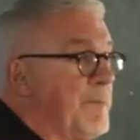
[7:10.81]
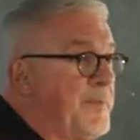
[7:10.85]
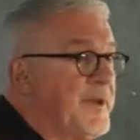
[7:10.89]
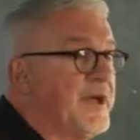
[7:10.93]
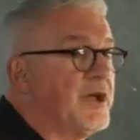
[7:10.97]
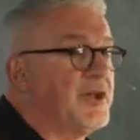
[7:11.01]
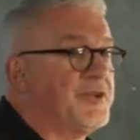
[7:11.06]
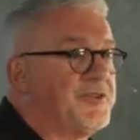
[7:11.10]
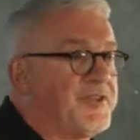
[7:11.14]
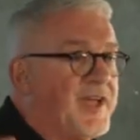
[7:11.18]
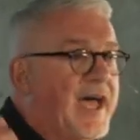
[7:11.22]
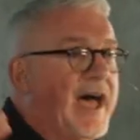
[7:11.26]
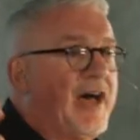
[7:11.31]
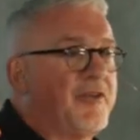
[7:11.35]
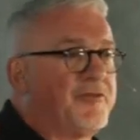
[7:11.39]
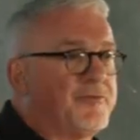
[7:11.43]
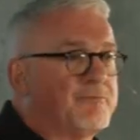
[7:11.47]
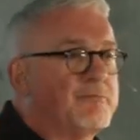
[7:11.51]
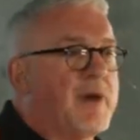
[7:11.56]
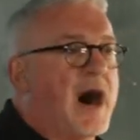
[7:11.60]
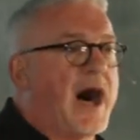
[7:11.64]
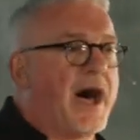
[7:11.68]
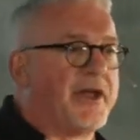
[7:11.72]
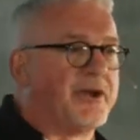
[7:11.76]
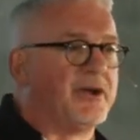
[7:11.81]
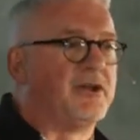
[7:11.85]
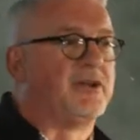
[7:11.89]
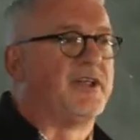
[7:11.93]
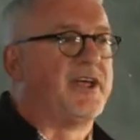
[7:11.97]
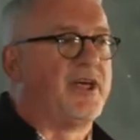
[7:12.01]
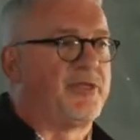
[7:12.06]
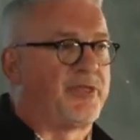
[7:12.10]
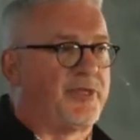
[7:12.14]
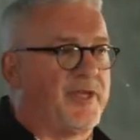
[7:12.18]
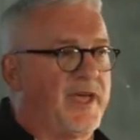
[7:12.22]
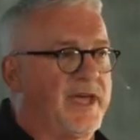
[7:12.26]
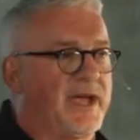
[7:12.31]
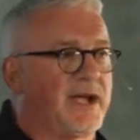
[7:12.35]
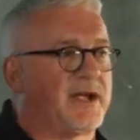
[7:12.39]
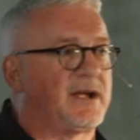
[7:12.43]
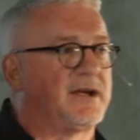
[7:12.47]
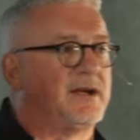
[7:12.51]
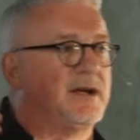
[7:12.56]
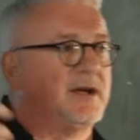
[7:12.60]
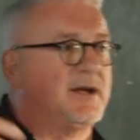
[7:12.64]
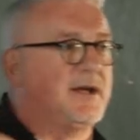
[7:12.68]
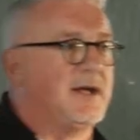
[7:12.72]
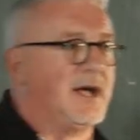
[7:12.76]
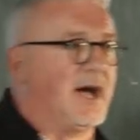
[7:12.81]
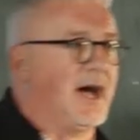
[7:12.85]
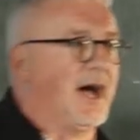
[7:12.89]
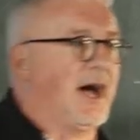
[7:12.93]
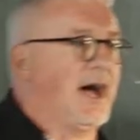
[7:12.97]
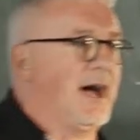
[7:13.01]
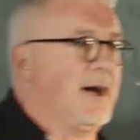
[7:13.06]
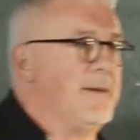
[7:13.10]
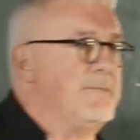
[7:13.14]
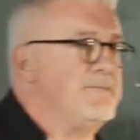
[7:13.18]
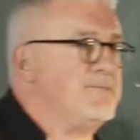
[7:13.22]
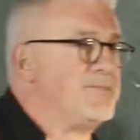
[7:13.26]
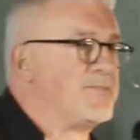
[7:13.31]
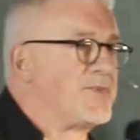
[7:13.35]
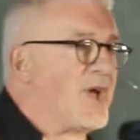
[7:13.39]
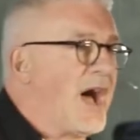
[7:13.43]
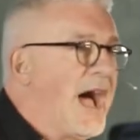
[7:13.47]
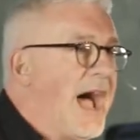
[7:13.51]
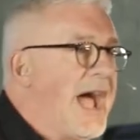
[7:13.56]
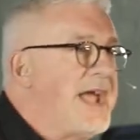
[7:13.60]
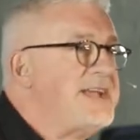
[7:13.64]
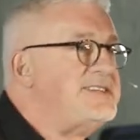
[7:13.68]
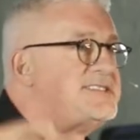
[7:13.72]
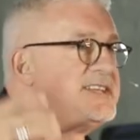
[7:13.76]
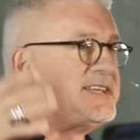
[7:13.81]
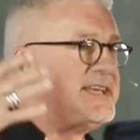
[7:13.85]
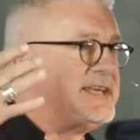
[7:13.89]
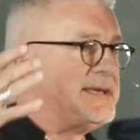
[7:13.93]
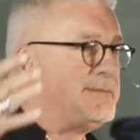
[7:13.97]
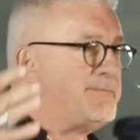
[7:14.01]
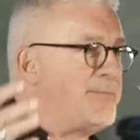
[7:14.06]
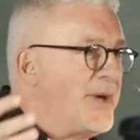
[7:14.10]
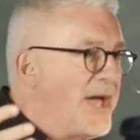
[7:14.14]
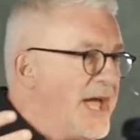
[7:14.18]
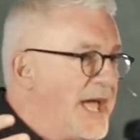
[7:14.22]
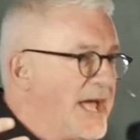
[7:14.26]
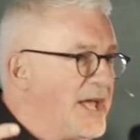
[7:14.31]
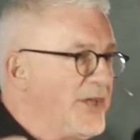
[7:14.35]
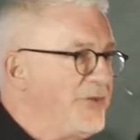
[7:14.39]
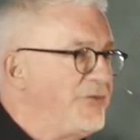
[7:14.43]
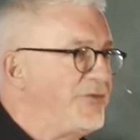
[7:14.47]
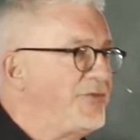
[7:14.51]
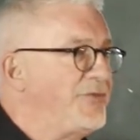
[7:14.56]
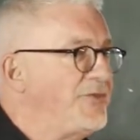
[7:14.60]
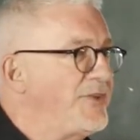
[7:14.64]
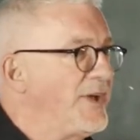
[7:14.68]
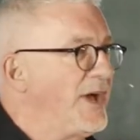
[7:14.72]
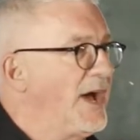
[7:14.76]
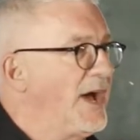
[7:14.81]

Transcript: built as monolithic, um, IT-based,